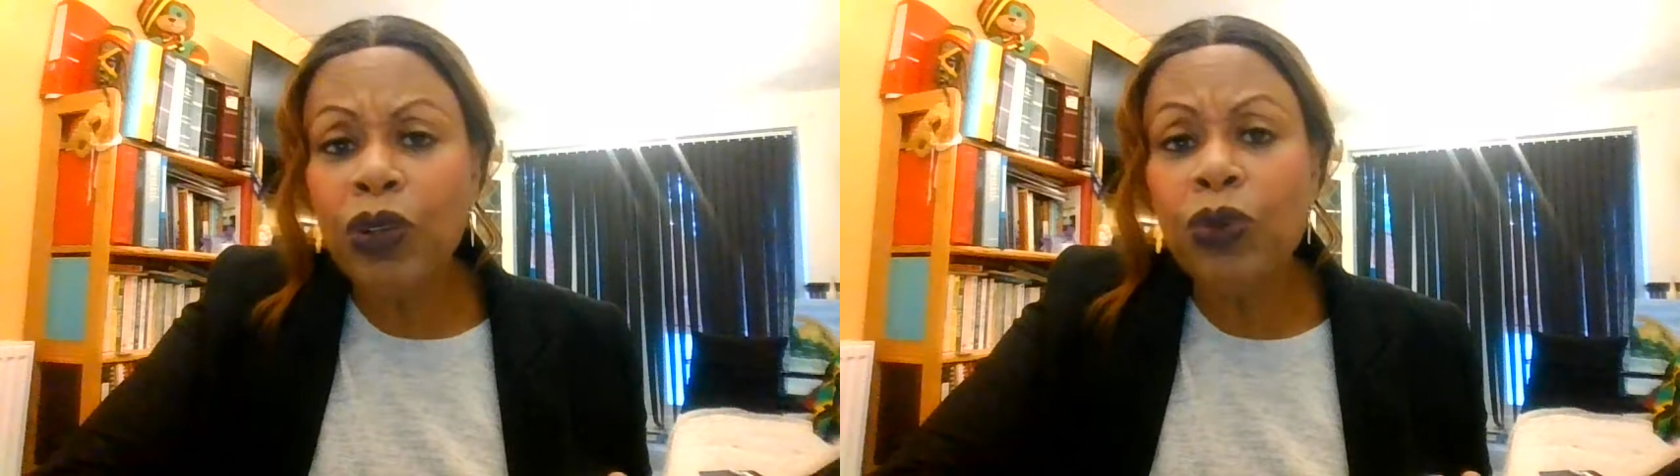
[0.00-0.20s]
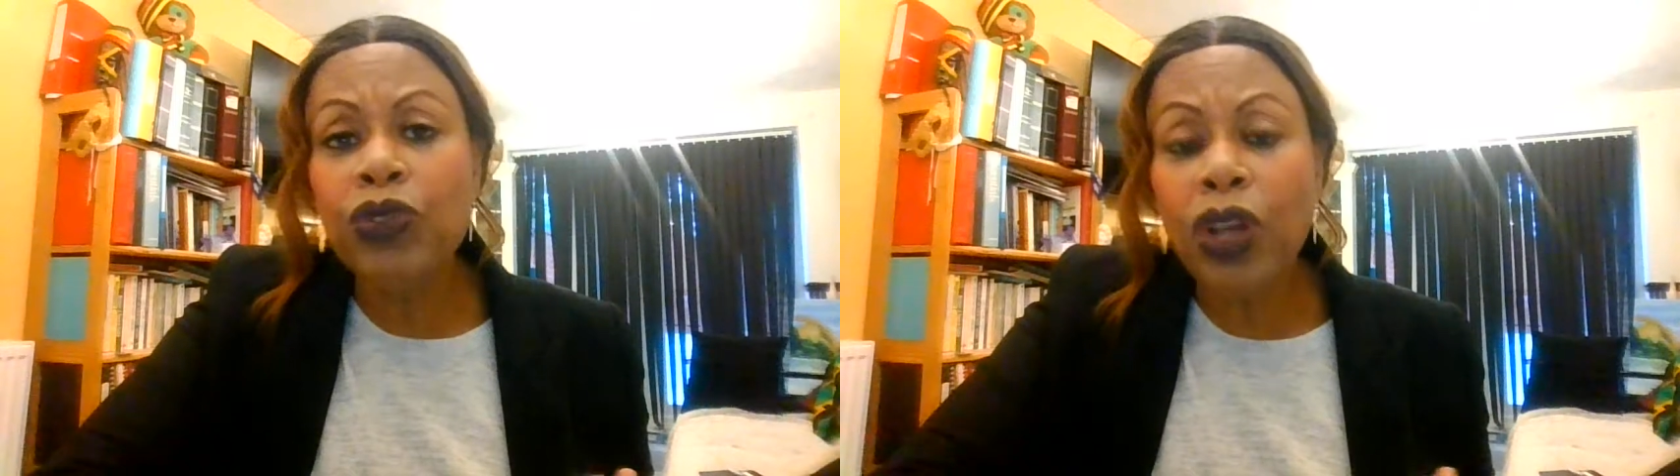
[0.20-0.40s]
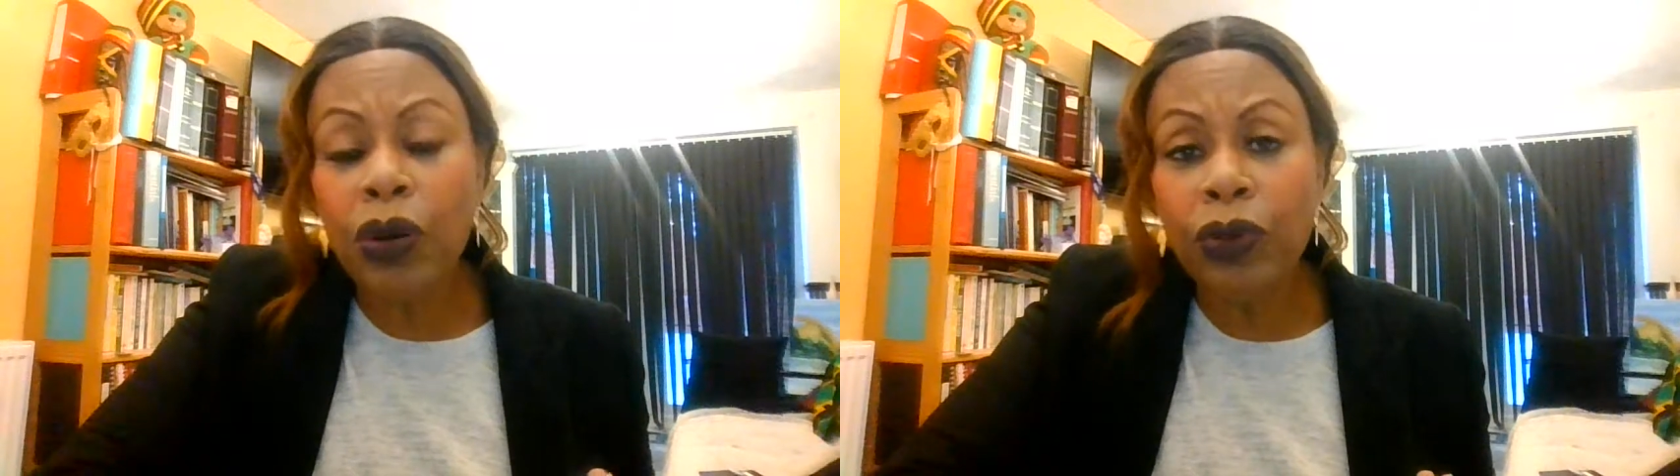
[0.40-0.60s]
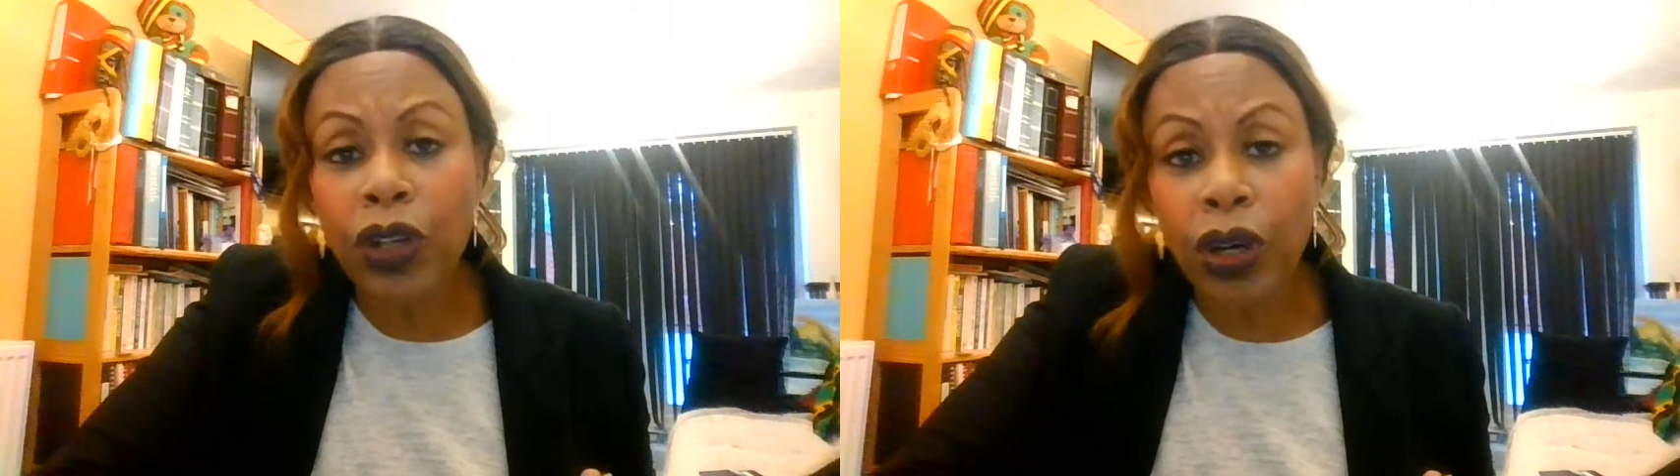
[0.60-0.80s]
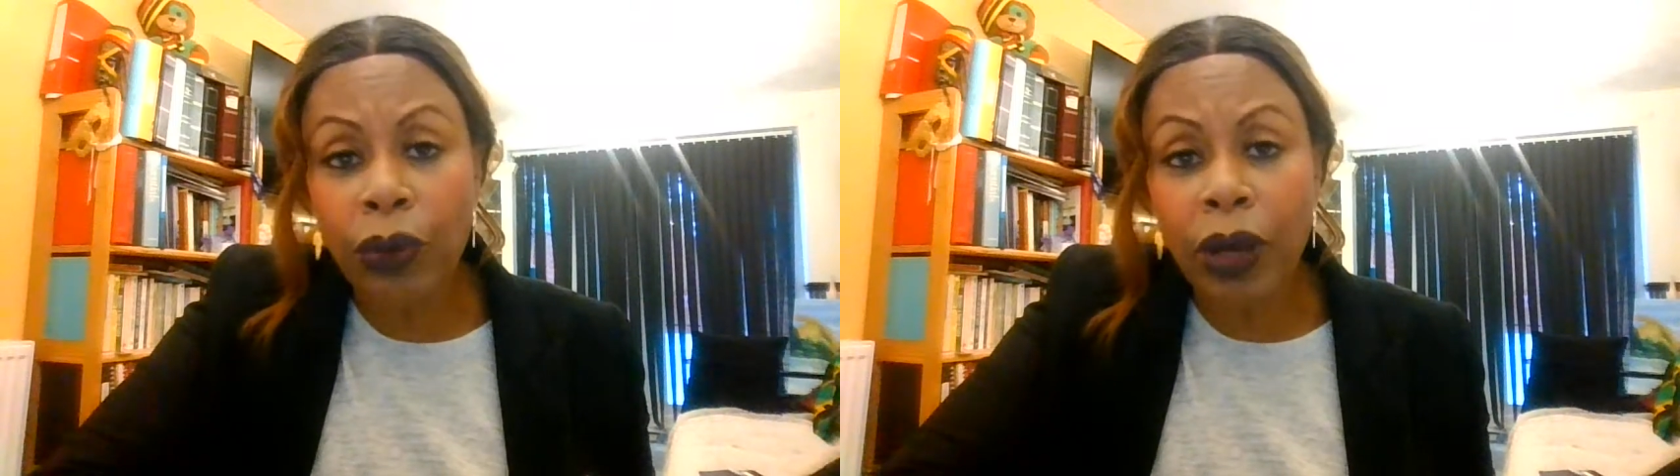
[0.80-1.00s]
who don't
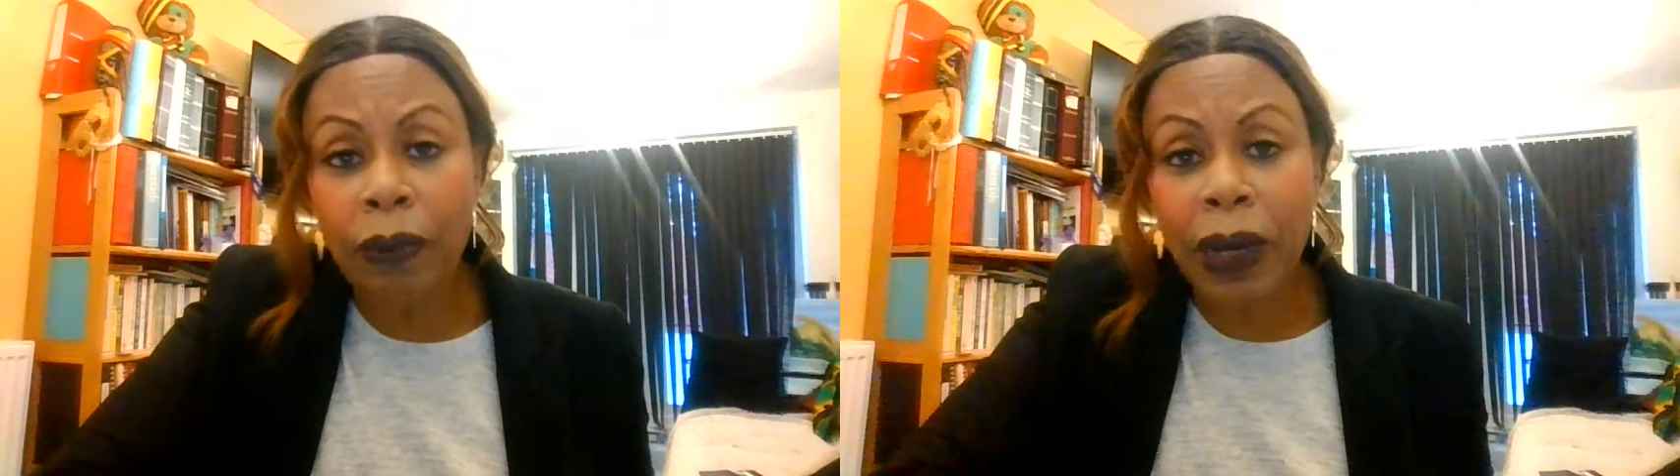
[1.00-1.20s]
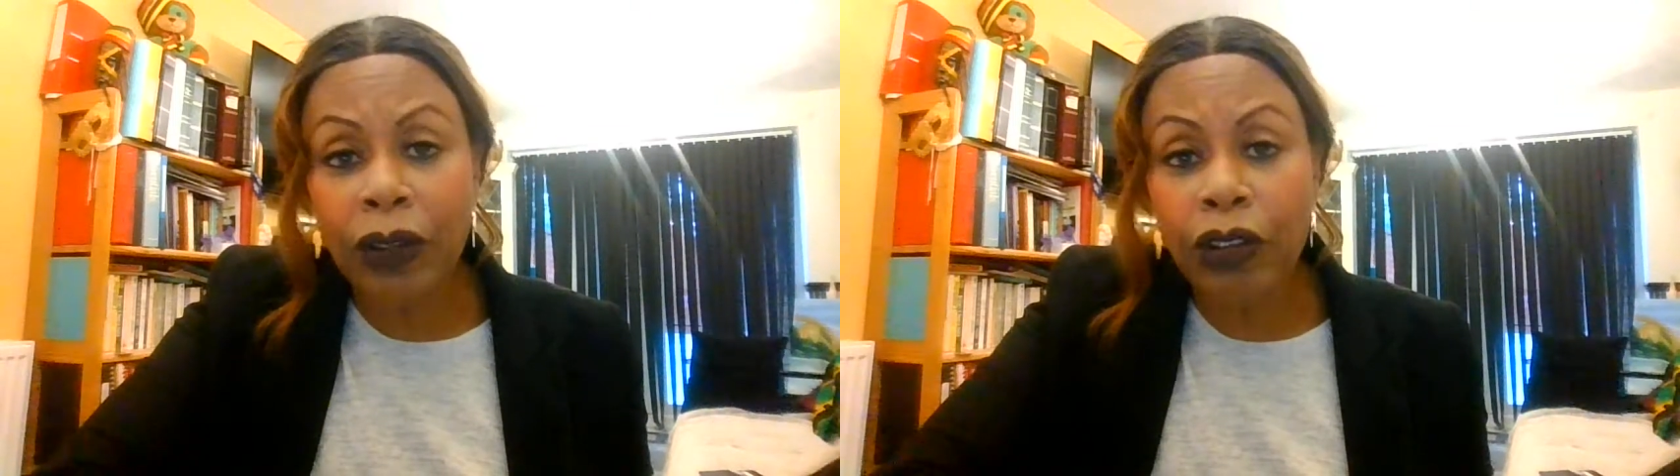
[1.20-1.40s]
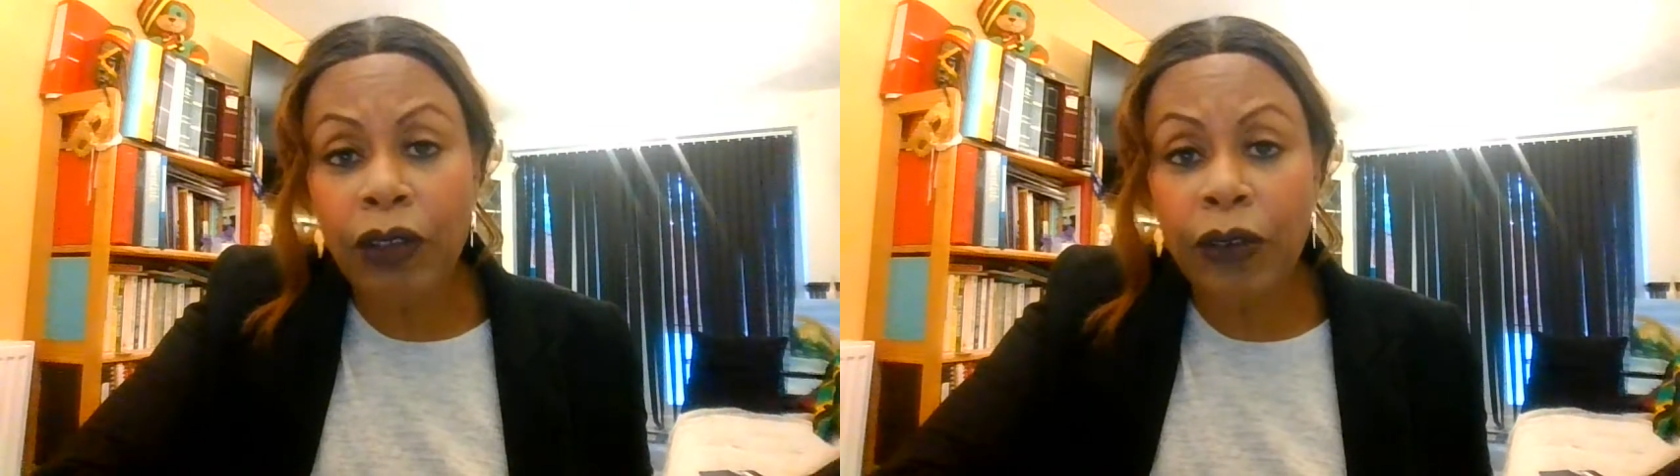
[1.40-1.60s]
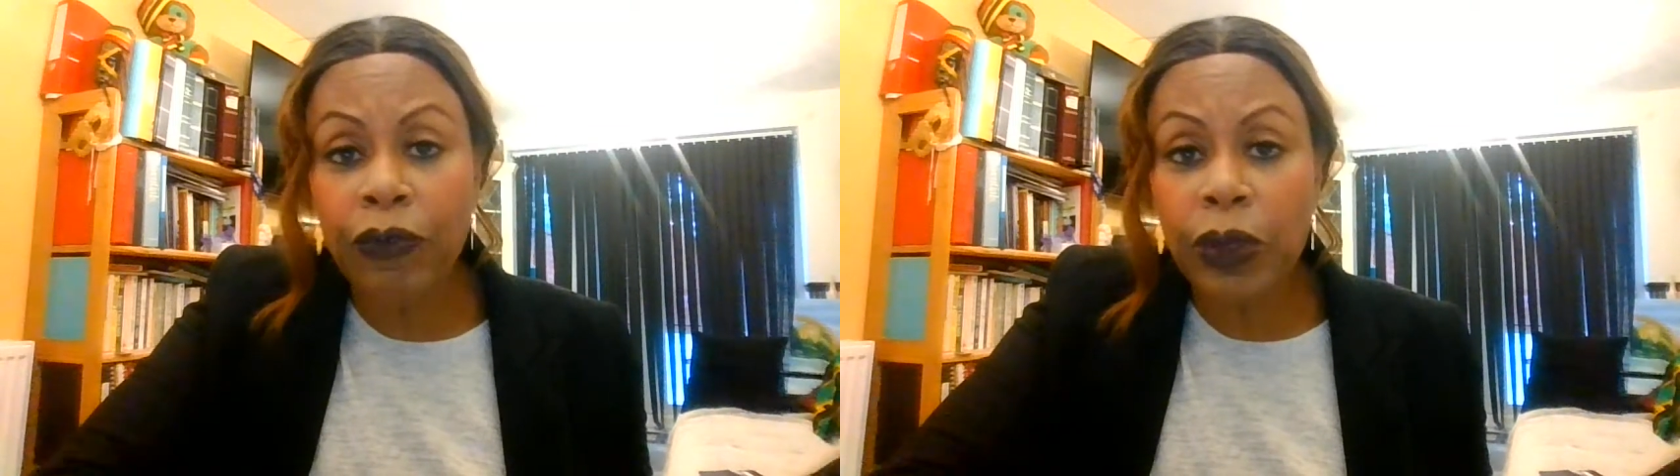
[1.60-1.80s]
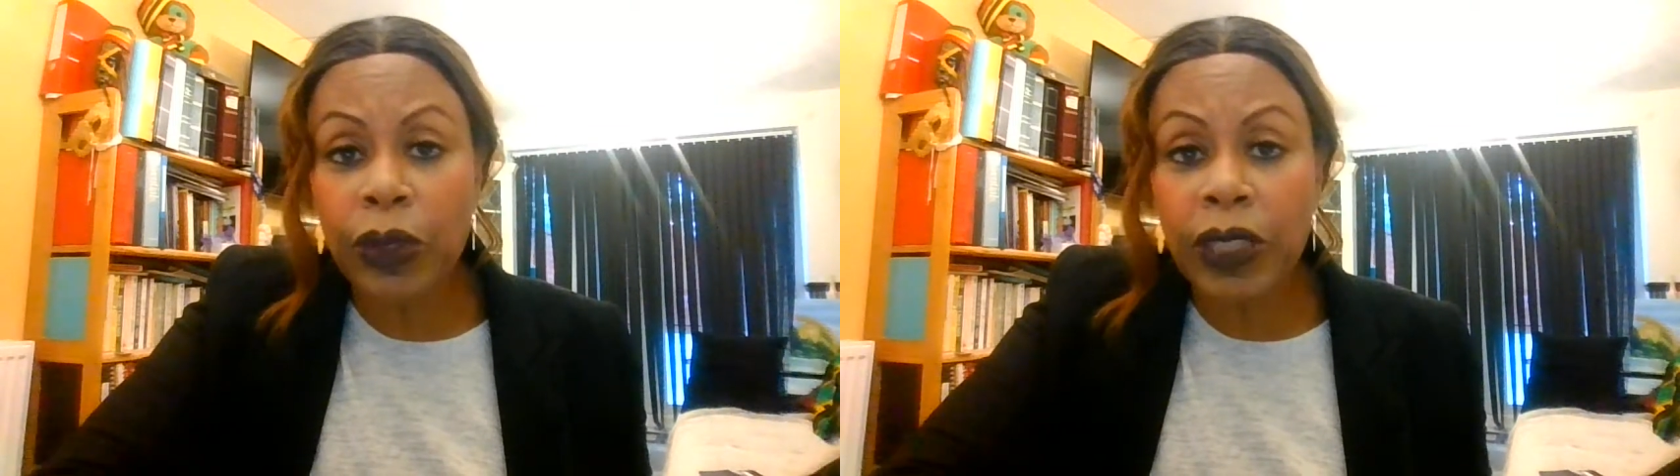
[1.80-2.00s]
know about the
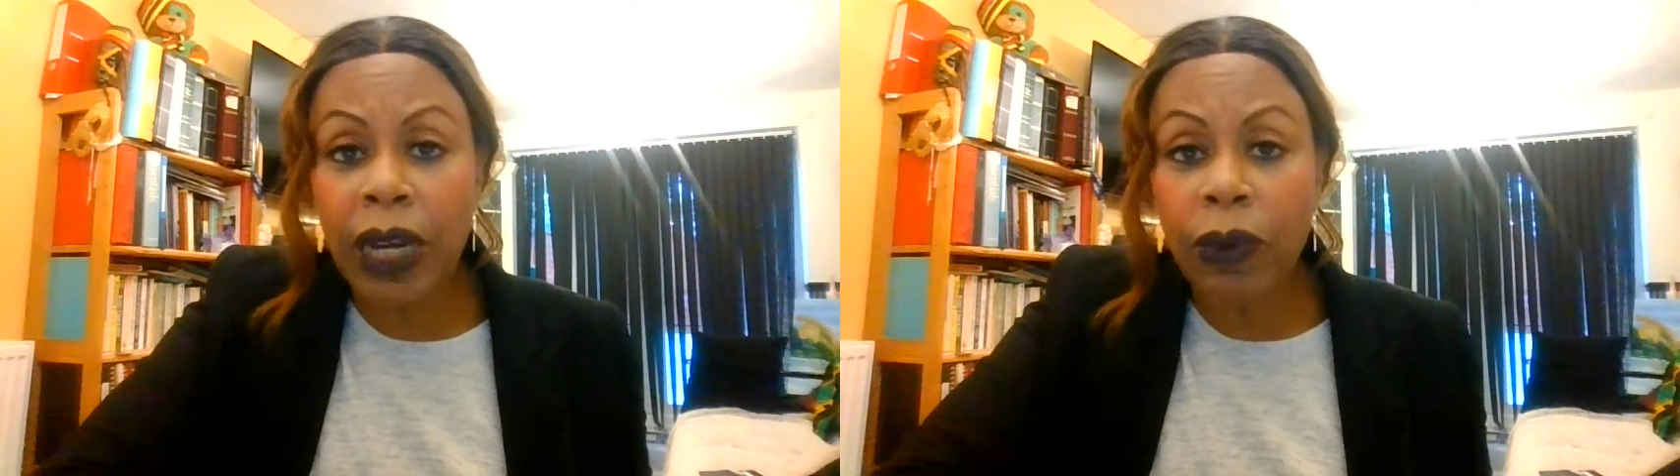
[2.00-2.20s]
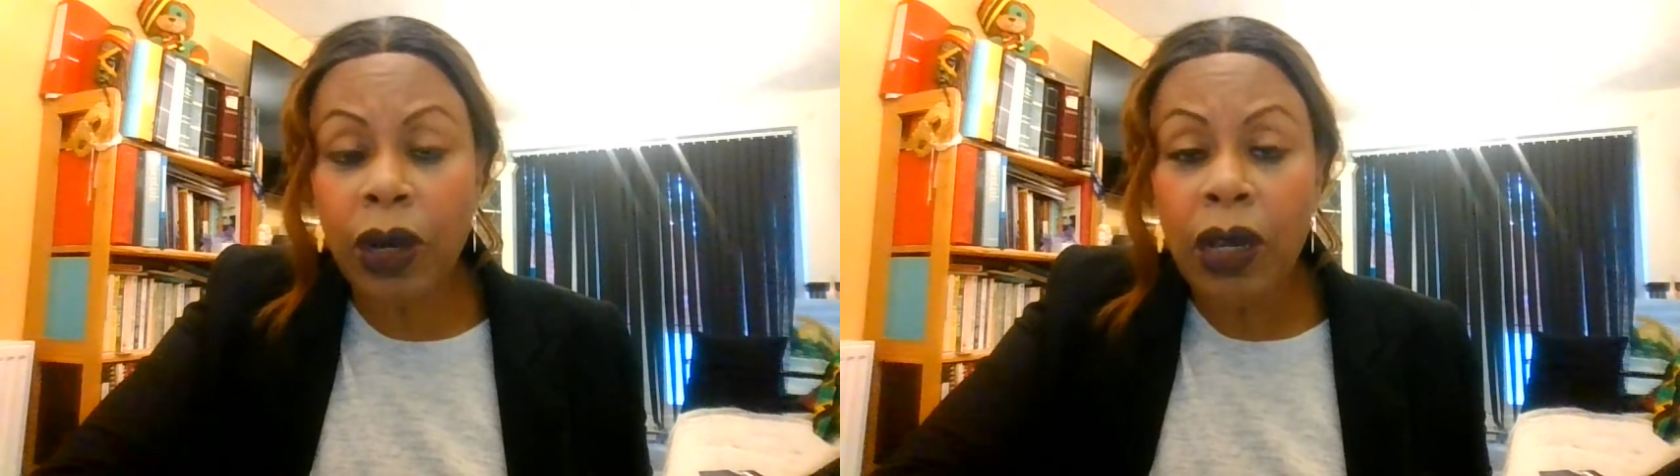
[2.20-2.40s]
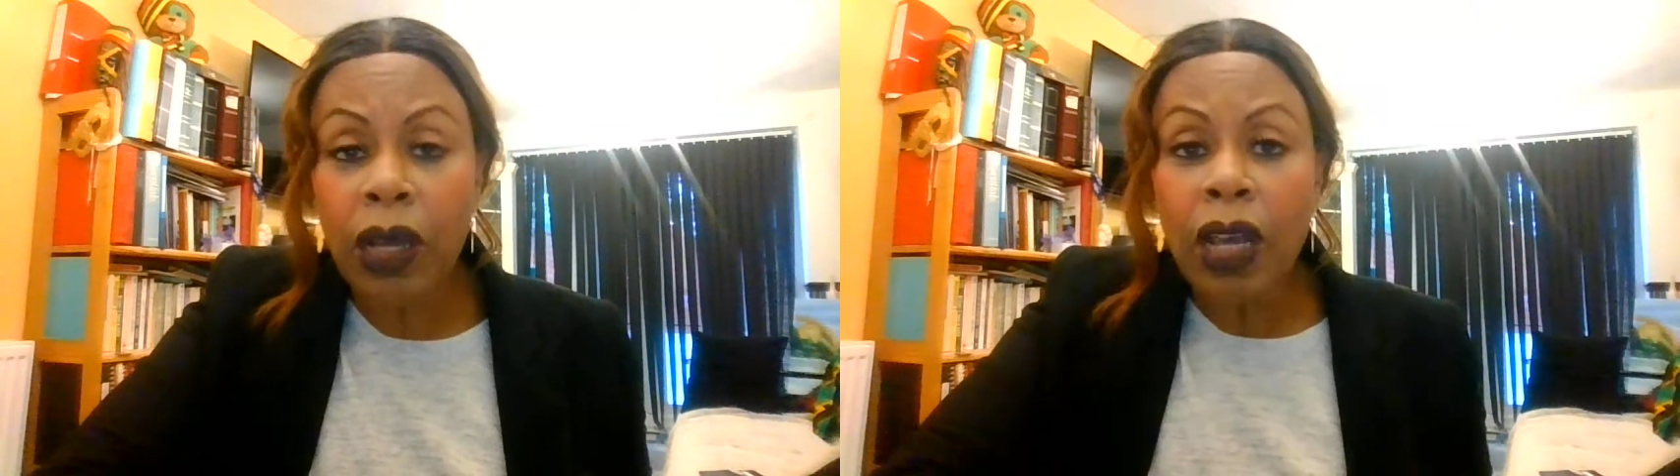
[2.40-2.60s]
Grenfell Tower,